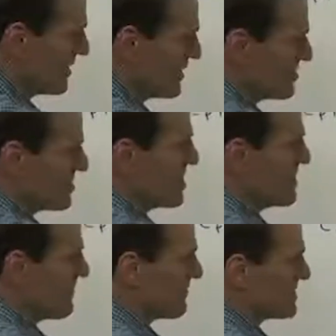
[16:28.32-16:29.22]
there's the
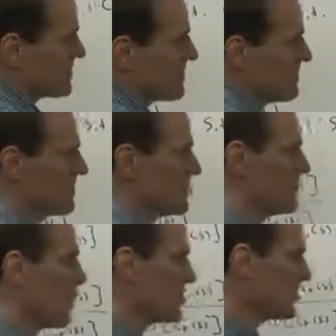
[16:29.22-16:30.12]
indifference curve,
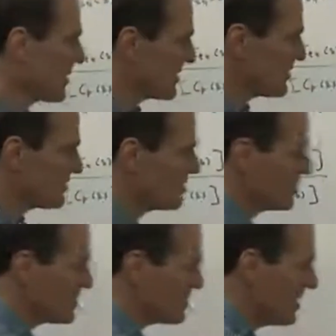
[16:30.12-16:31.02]
there's marginal rate of
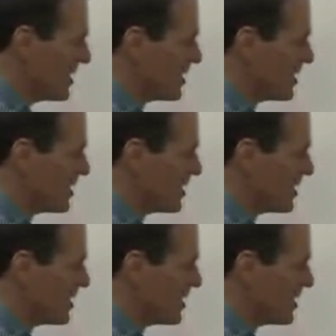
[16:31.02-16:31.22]
substitution,